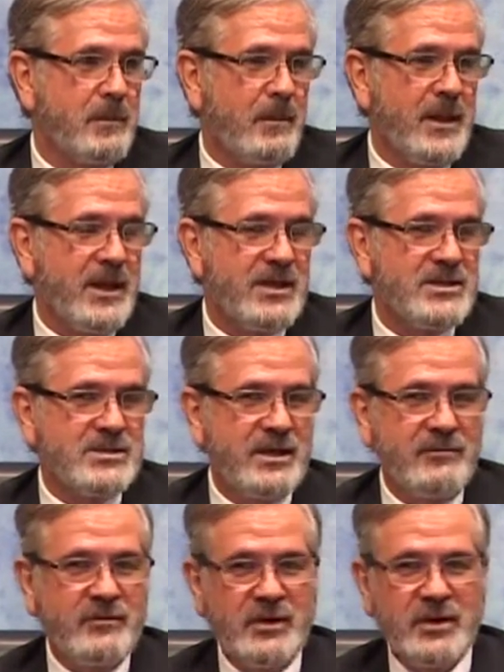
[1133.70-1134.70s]
Because
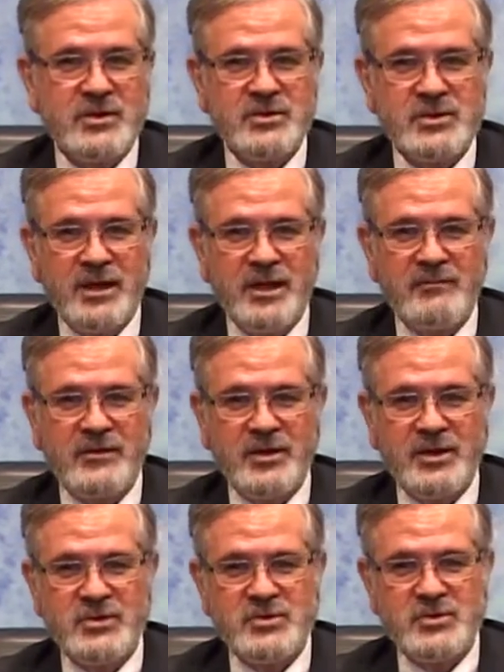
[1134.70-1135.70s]
if you
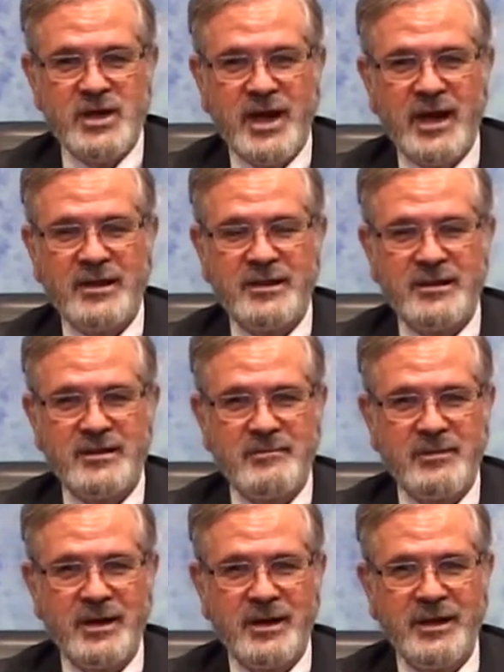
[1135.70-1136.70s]
can track the
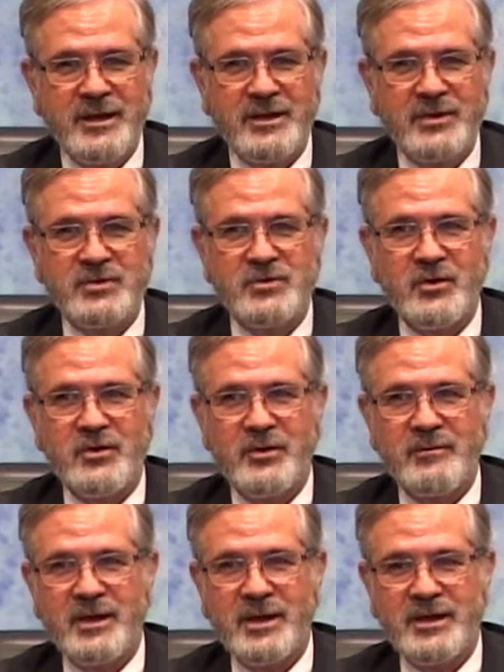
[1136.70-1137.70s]
money and control the
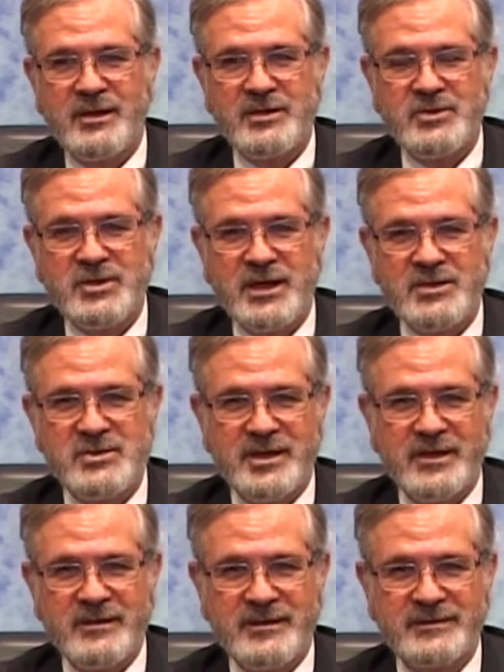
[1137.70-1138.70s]
money, you can change
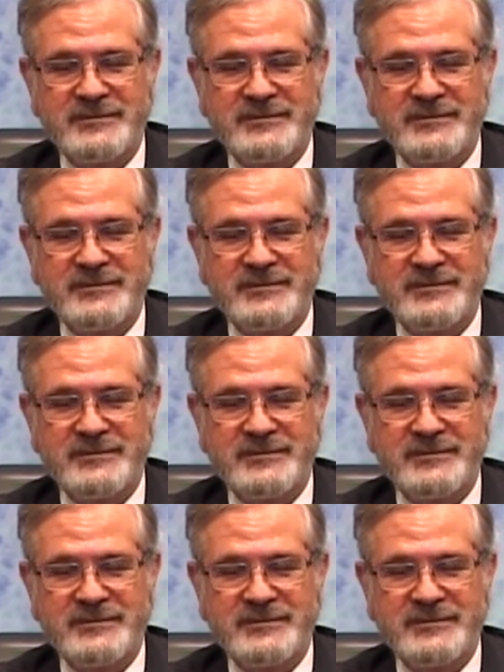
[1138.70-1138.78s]
anything.